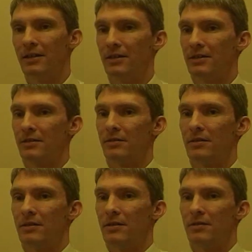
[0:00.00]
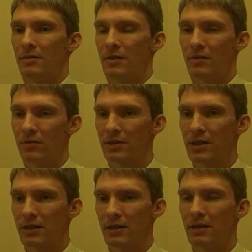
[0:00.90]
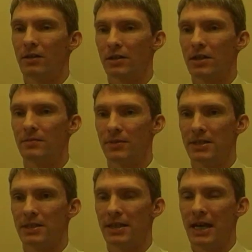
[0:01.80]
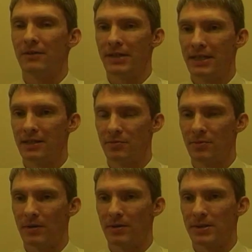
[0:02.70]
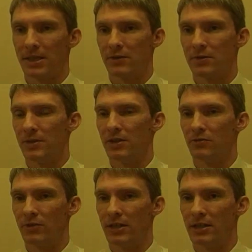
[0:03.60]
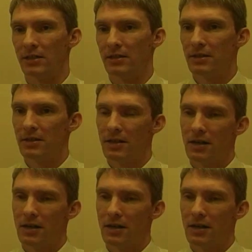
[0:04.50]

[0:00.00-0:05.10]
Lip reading: there's a lot of companies are now needing to promote themselves as being greener.